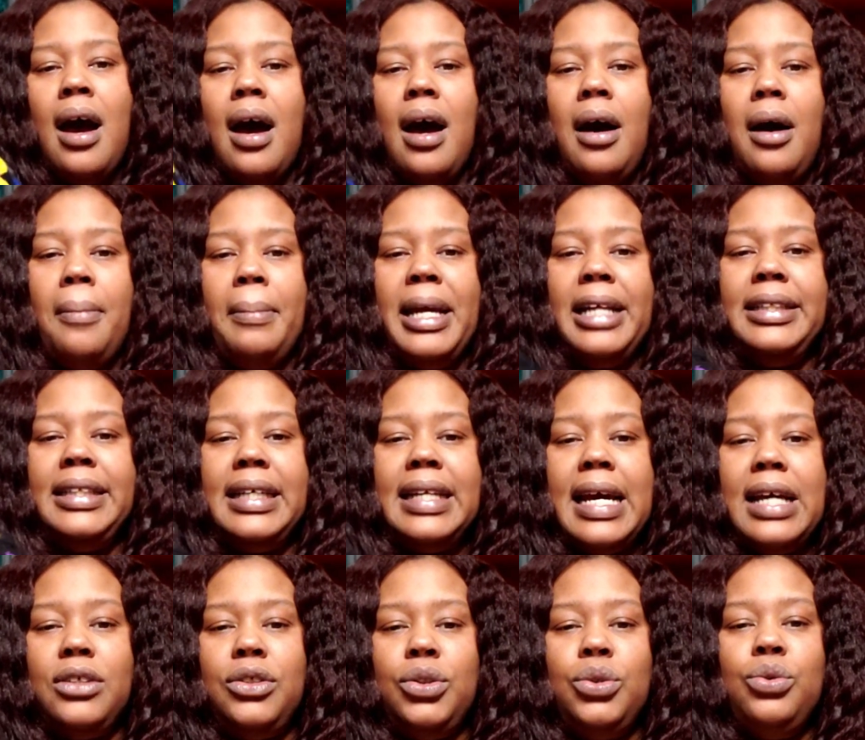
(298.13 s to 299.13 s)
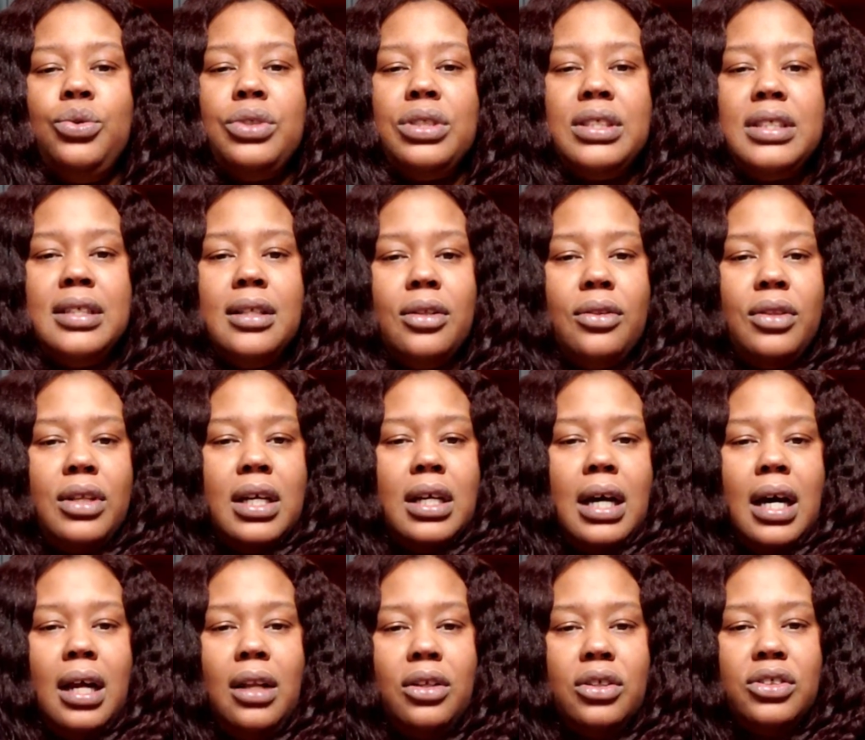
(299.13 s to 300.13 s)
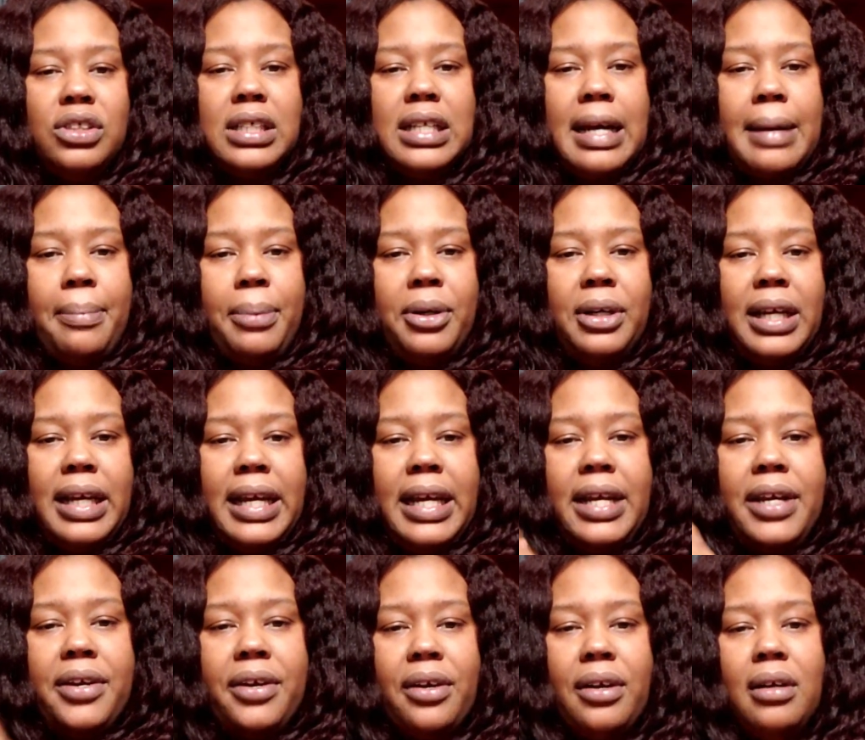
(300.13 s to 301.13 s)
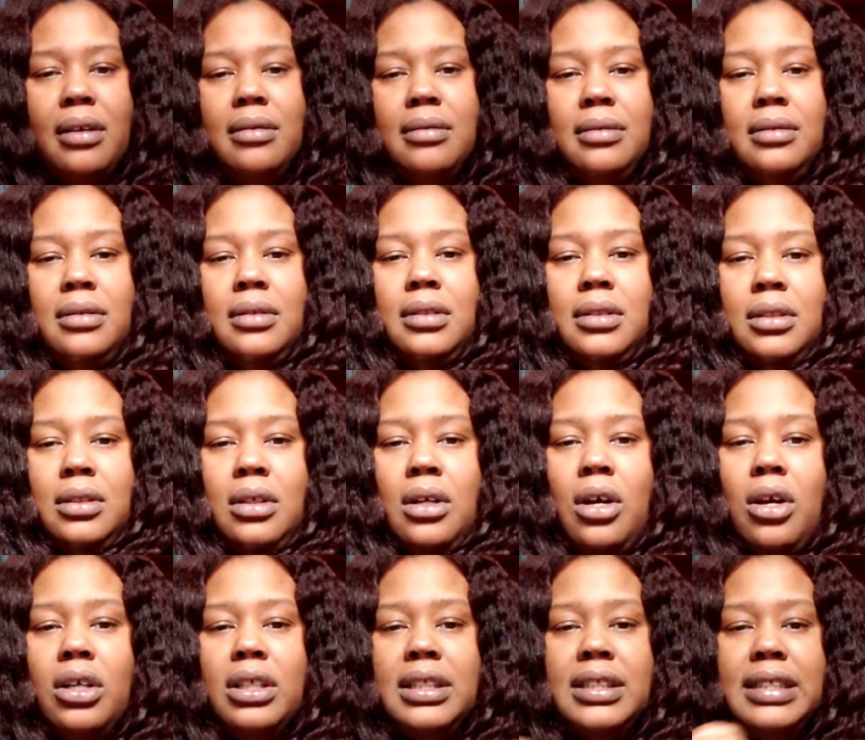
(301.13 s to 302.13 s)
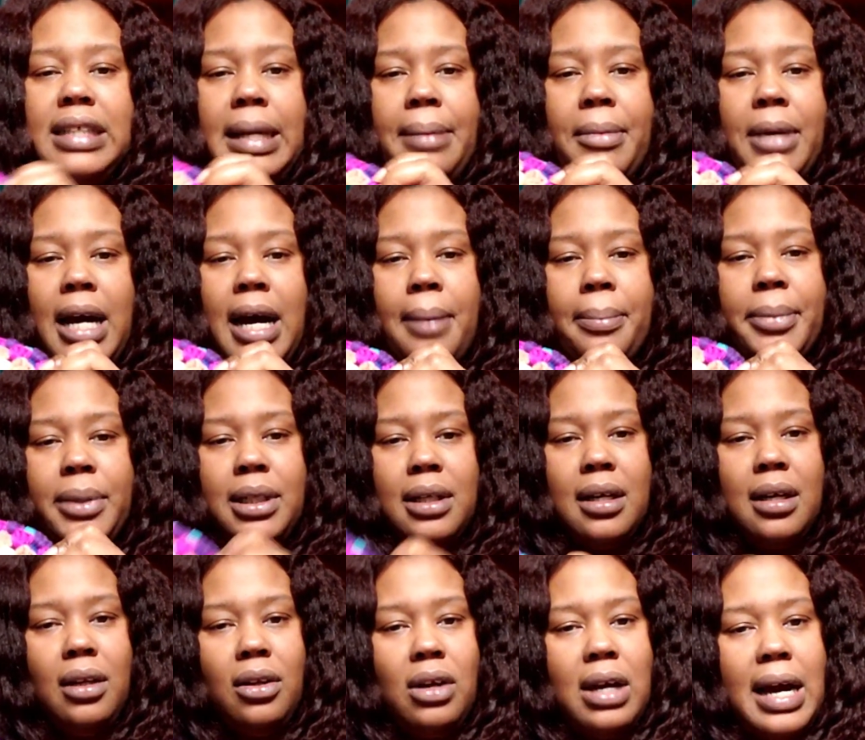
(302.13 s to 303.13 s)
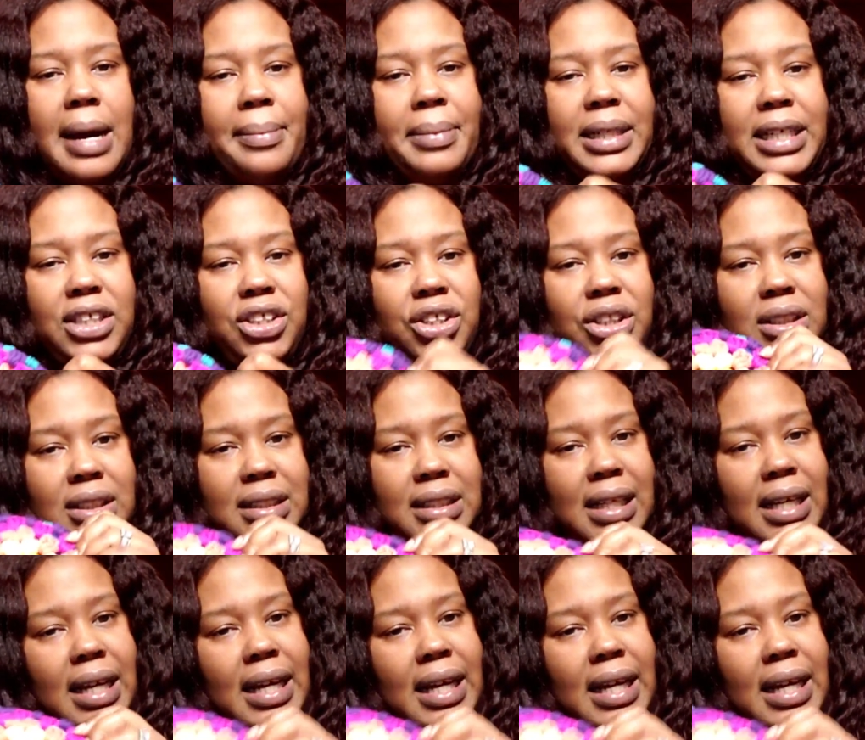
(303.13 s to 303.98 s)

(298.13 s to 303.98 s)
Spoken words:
And then I use the colors that I put here, or the same color combinations